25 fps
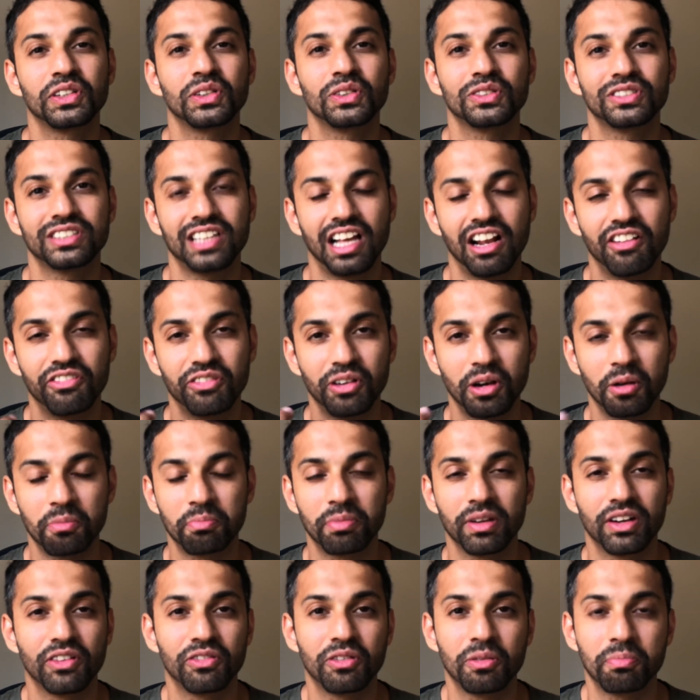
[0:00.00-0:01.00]
yourself a
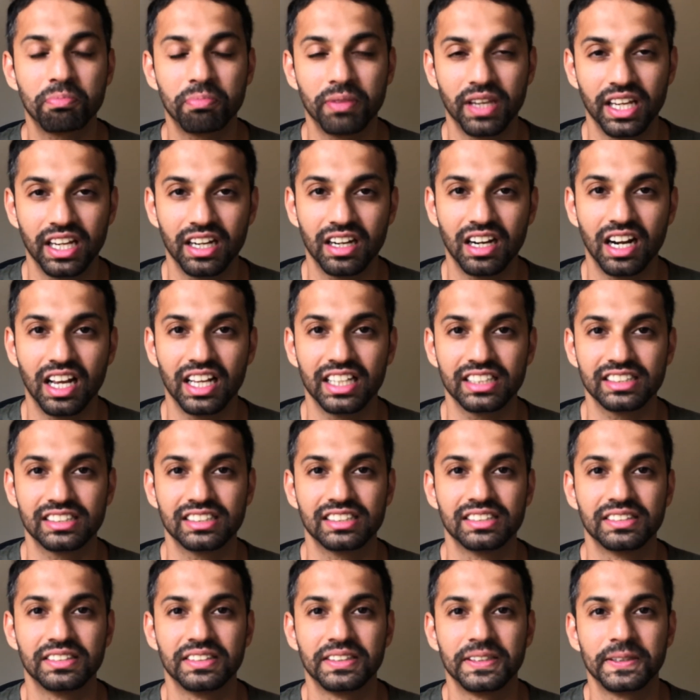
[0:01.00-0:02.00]
bit of a pay
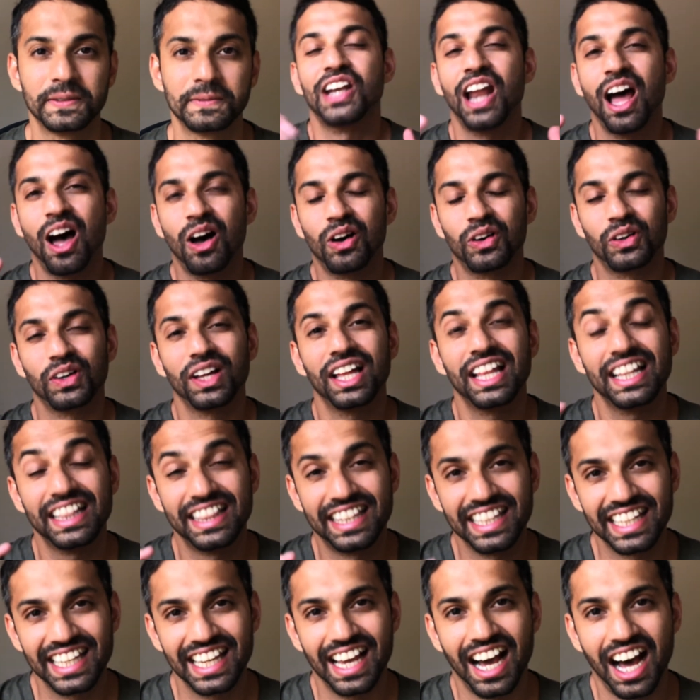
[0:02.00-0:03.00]
rise. Now,
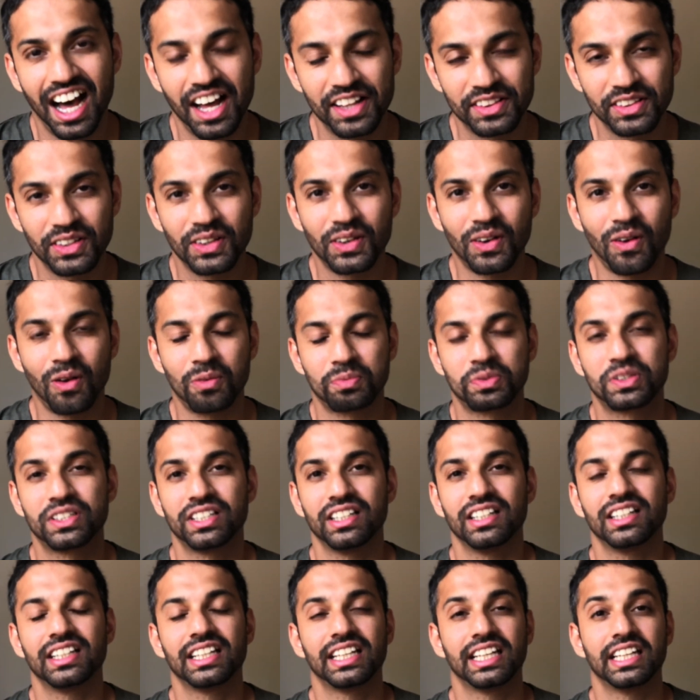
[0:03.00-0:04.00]
the other
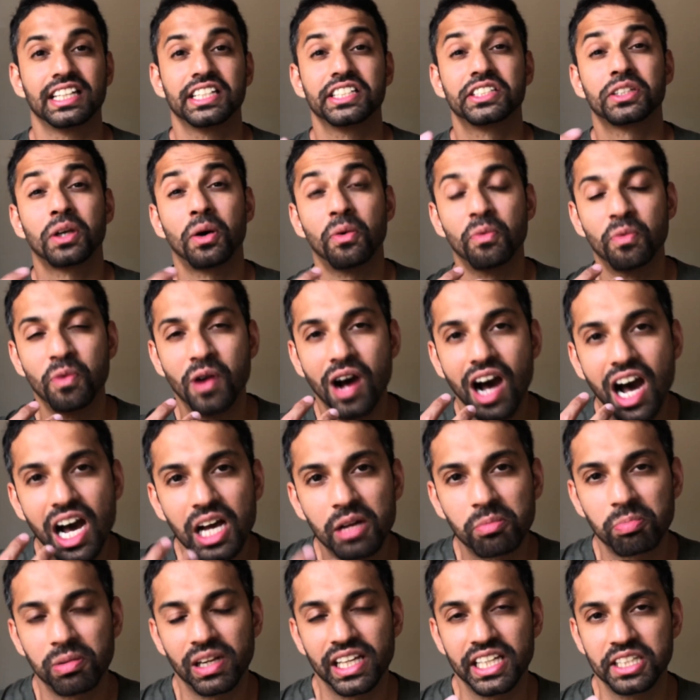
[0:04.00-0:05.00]
option is
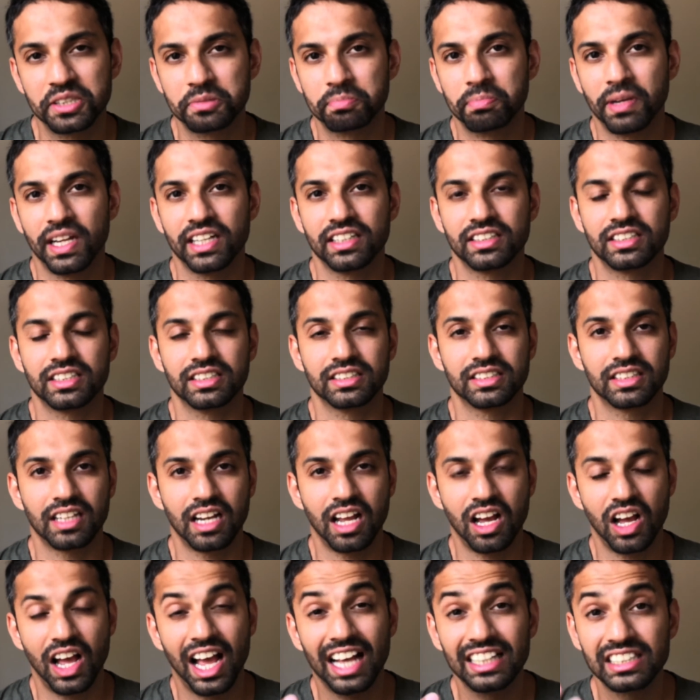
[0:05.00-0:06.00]
workplace pensions.
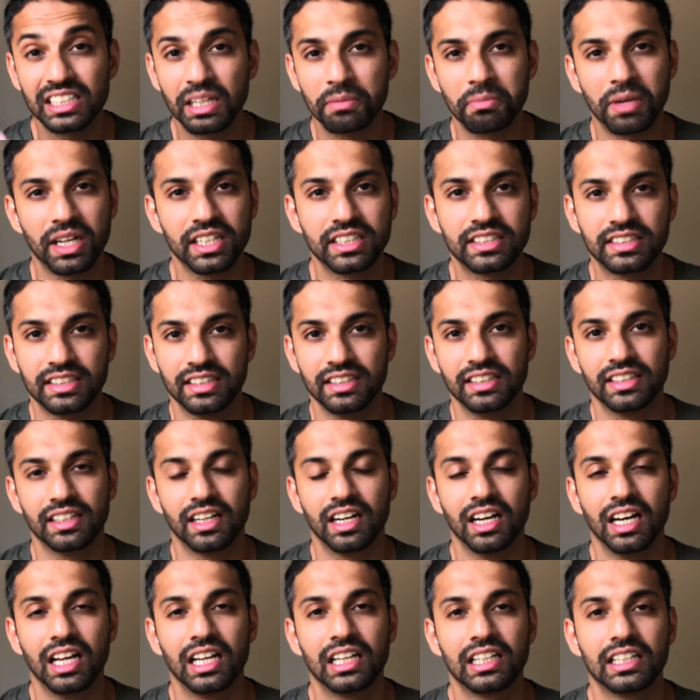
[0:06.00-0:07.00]
Now, as I mentioned
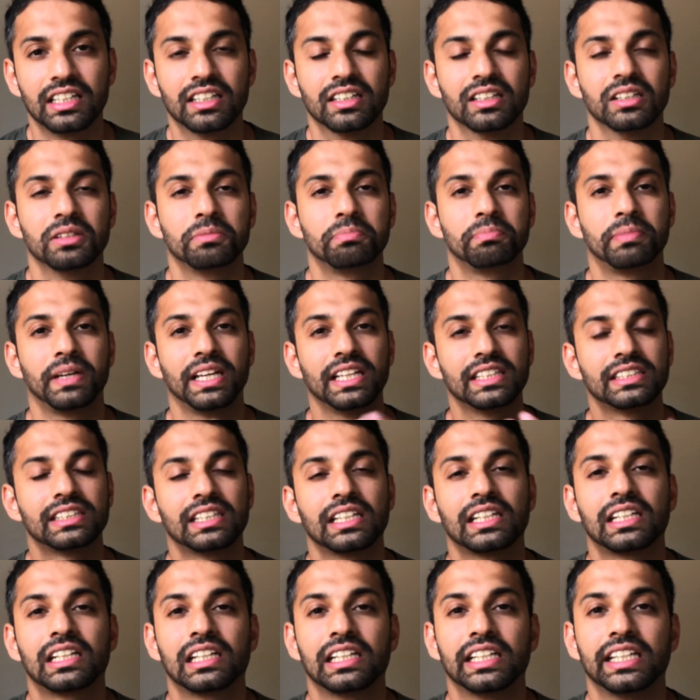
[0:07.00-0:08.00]
earlier,
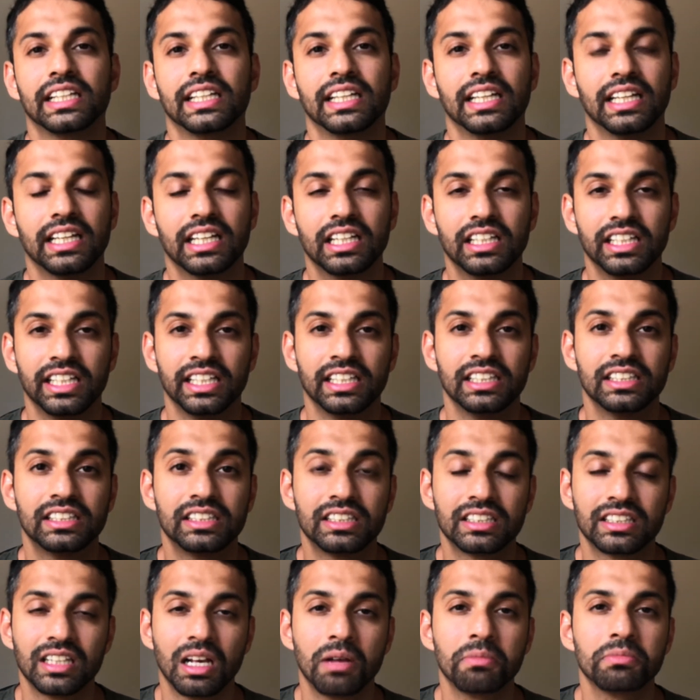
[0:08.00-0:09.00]
basically in
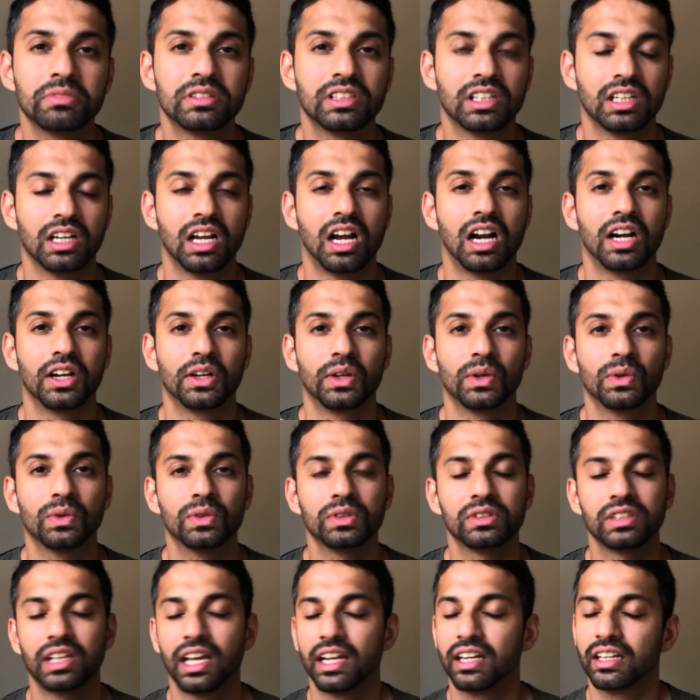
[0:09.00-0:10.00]
some
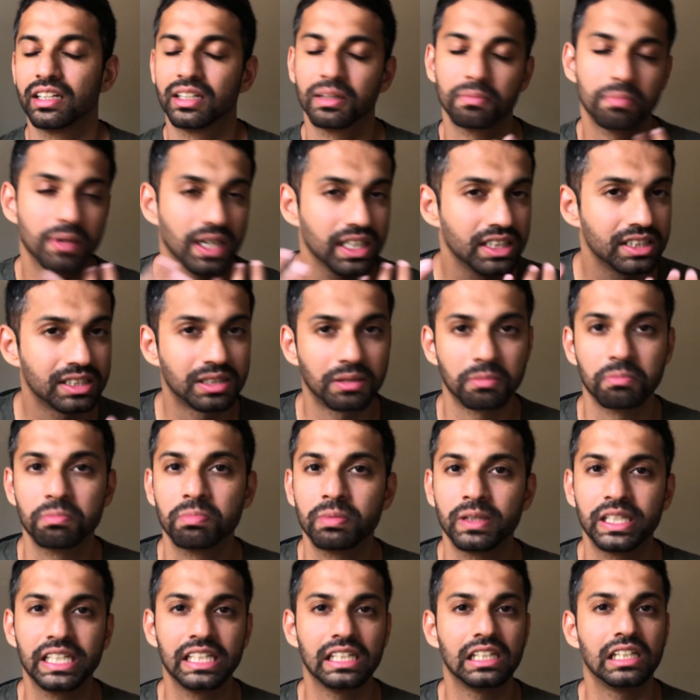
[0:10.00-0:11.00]
scenarios, and it depends
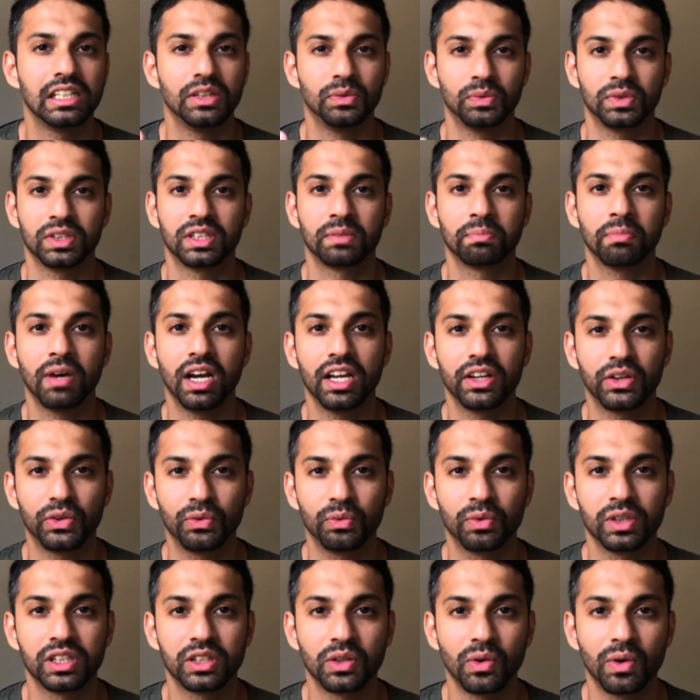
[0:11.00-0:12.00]
completely
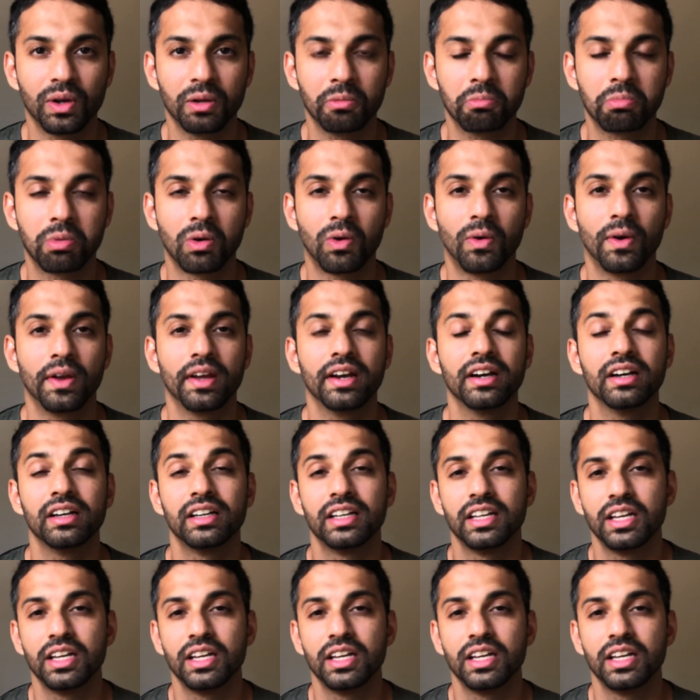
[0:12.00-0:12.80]
with your employer,